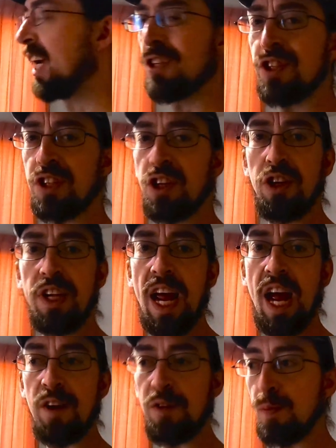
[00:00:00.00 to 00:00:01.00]
it's just good to
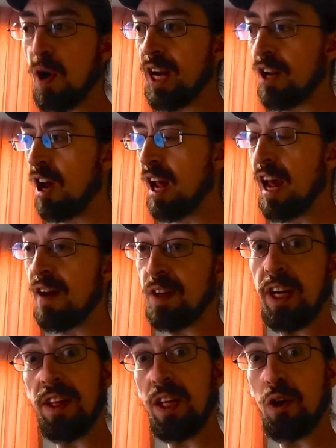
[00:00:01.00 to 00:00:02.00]
have. You might not have
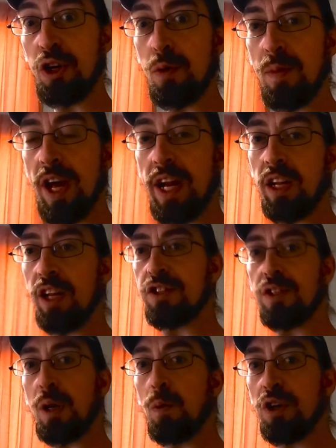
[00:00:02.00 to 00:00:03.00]
anything on your bed
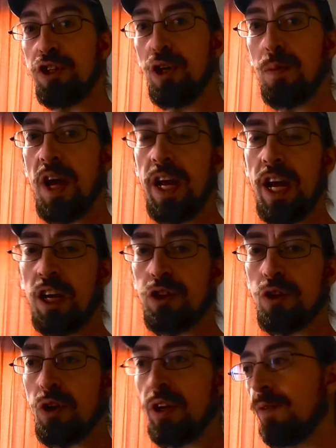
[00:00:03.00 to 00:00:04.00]
unless they want you to pay
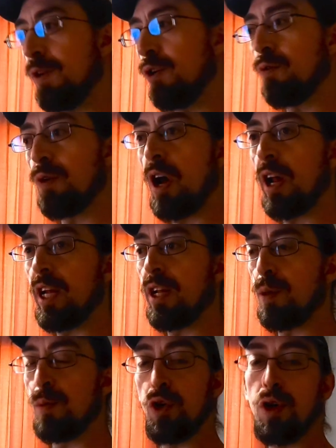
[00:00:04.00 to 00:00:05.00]
extra, and if you're not
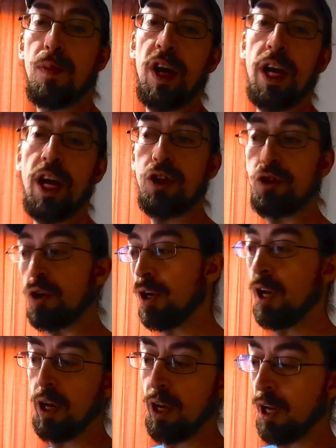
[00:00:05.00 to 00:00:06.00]
in the mood to pay
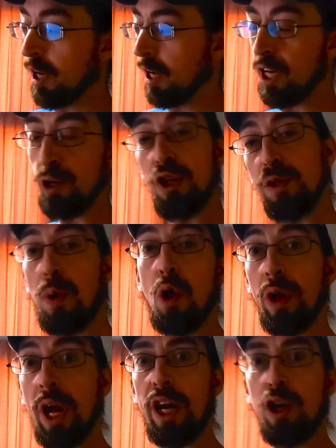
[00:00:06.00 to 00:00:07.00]
extra, you just
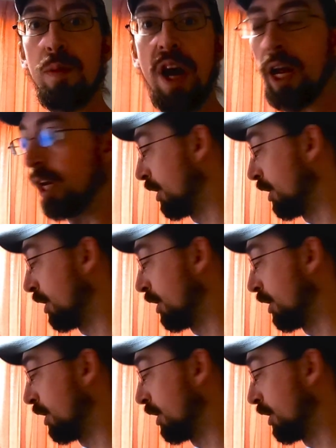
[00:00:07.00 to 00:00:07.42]
pull it out of your bag